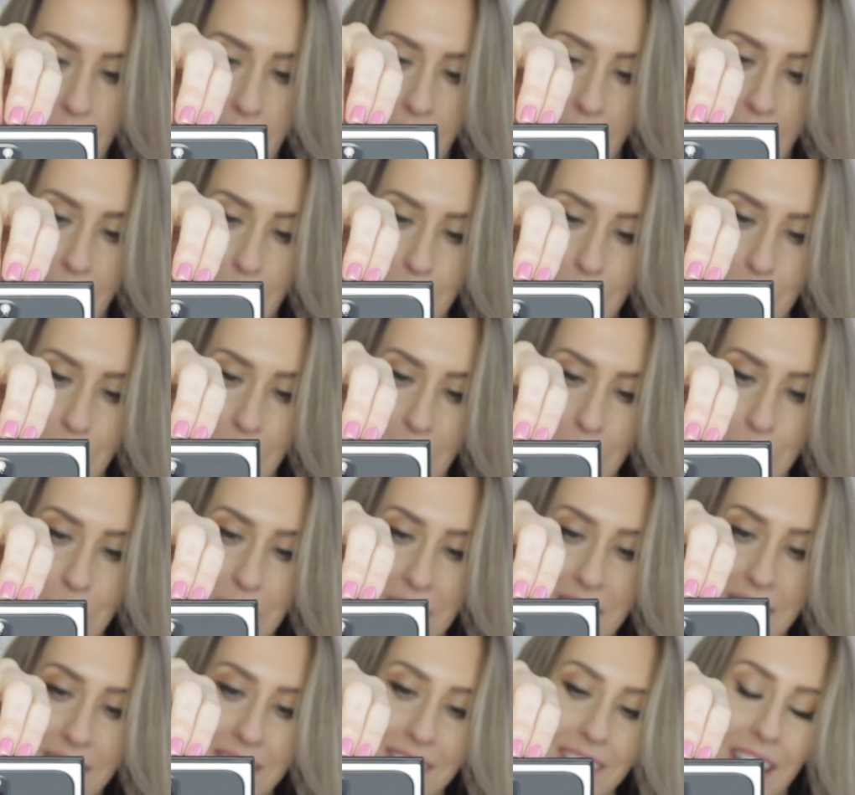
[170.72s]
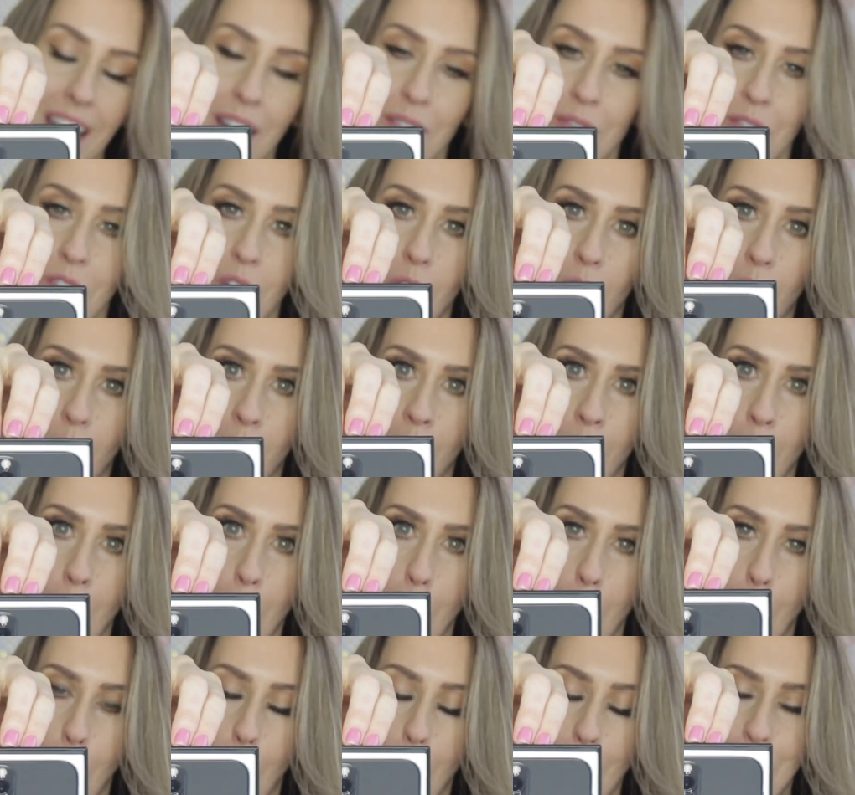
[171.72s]
camera because I've got
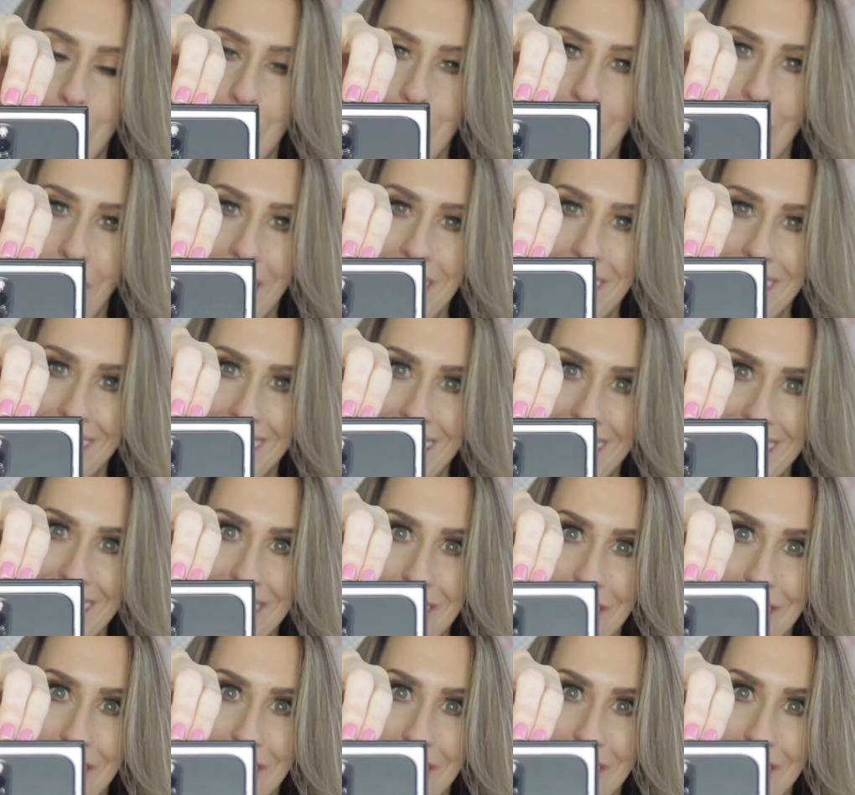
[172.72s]
a bright light